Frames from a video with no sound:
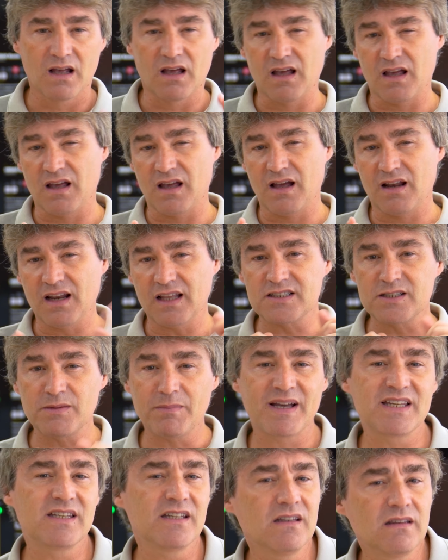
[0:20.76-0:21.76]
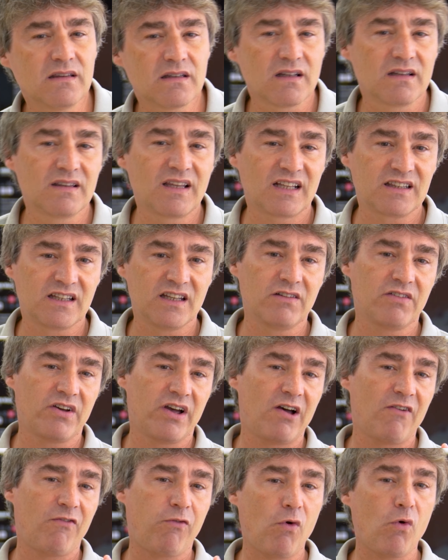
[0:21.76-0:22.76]
Let's imagine that in
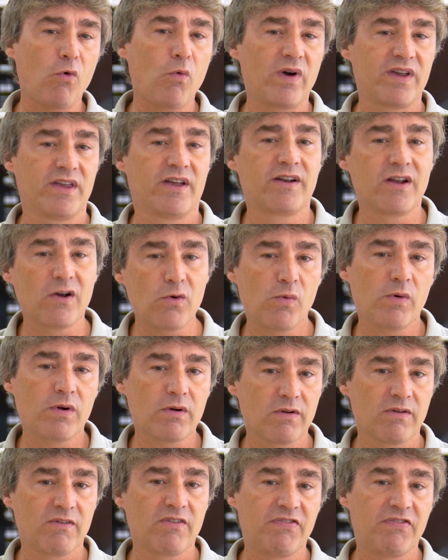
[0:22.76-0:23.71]
a 4-wire network,